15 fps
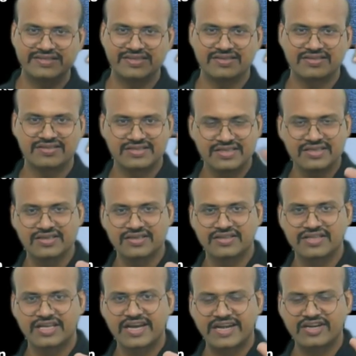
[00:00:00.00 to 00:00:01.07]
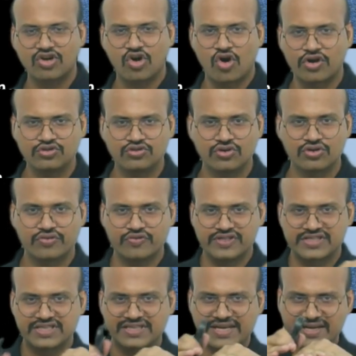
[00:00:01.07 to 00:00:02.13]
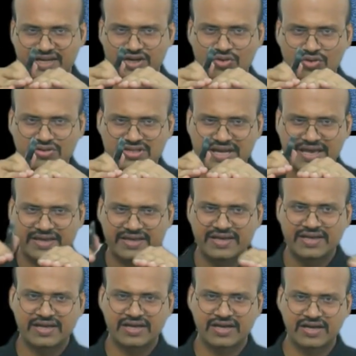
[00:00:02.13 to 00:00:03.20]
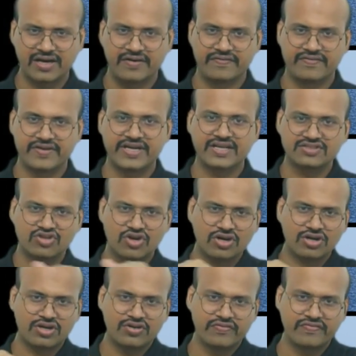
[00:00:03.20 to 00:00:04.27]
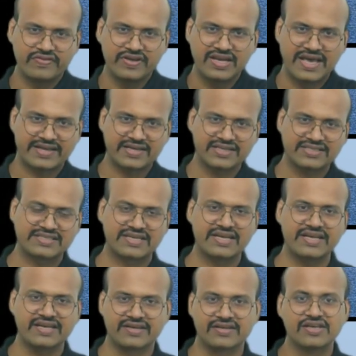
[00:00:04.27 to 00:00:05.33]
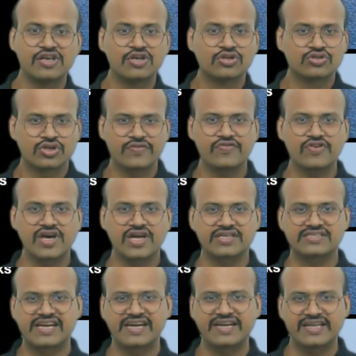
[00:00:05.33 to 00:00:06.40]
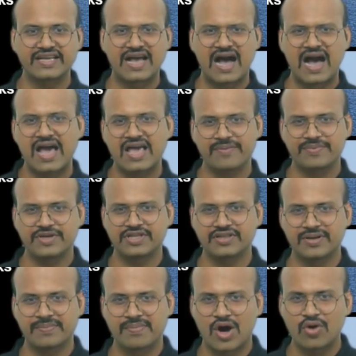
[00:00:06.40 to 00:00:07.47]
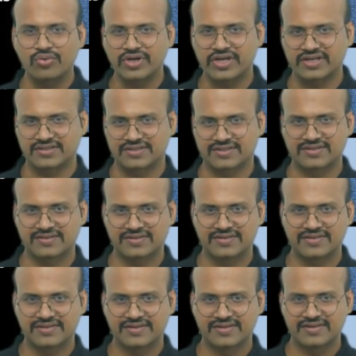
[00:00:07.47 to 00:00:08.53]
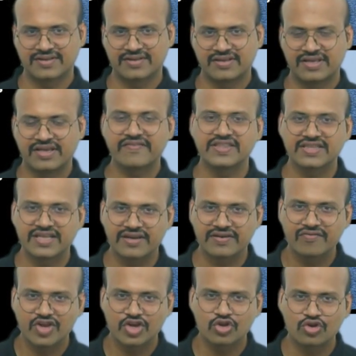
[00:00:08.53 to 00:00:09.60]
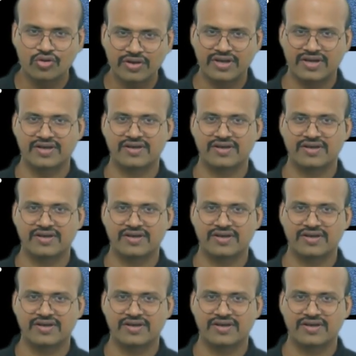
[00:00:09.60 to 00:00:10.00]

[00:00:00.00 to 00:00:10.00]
sea, then at the horizon you will see that it looks like curve. It does not feel like a straight. So if you are standing high up in the mountains, even then when you look